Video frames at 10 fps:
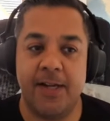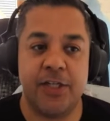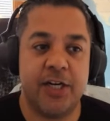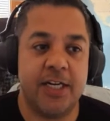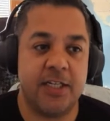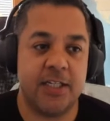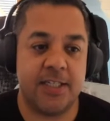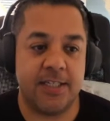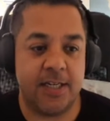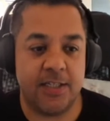journey is
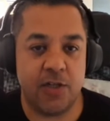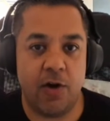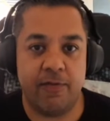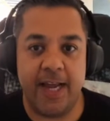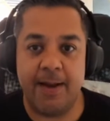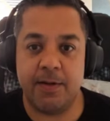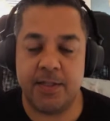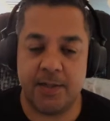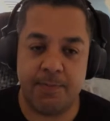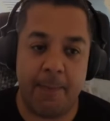sort of came
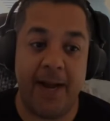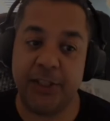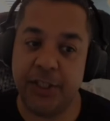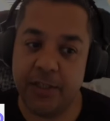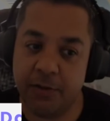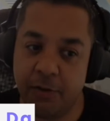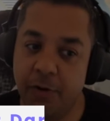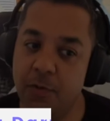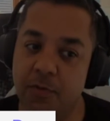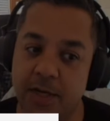as my passion
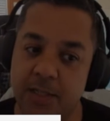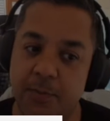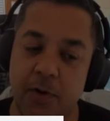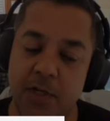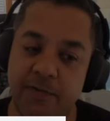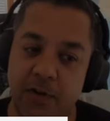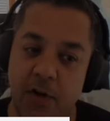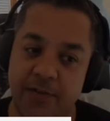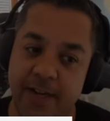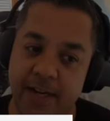grew, I suppose, for
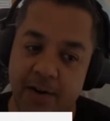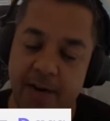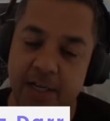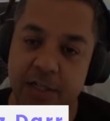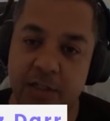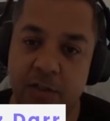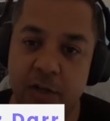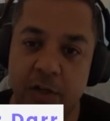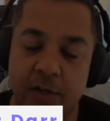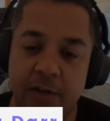content creation.
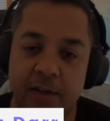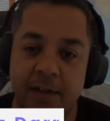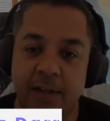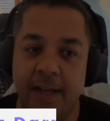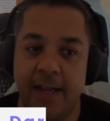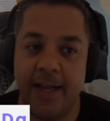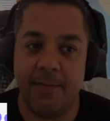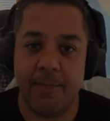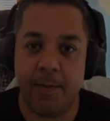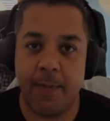So
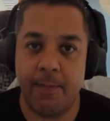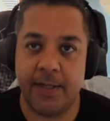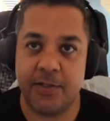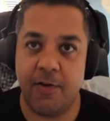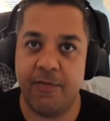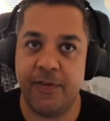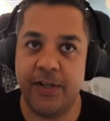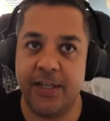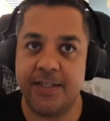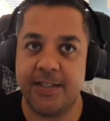my sort of
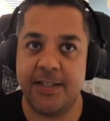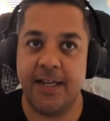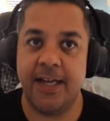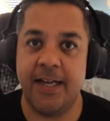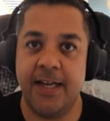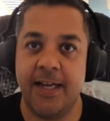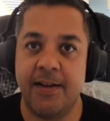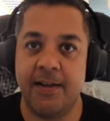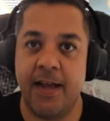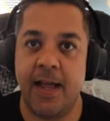first,
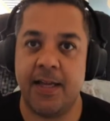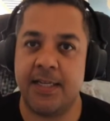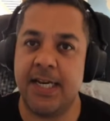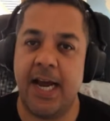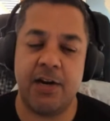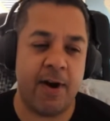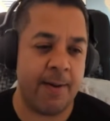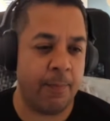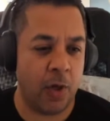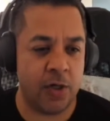I started
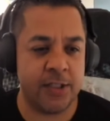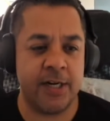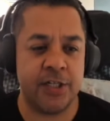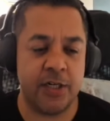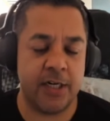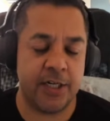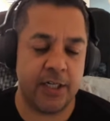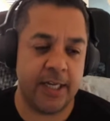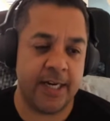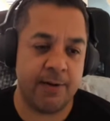writing blogs
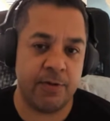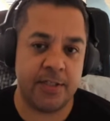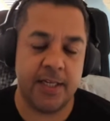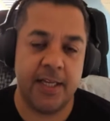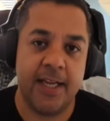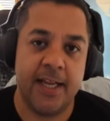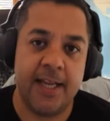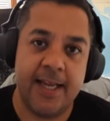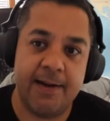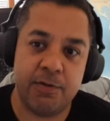initially, and it
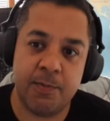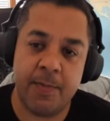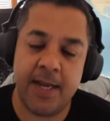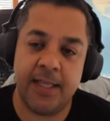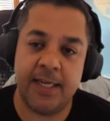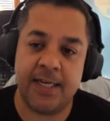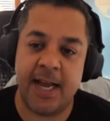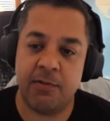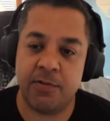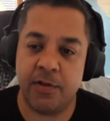was mainly
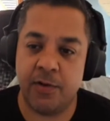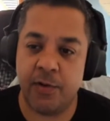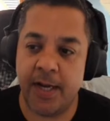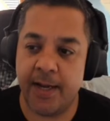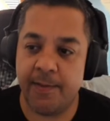down to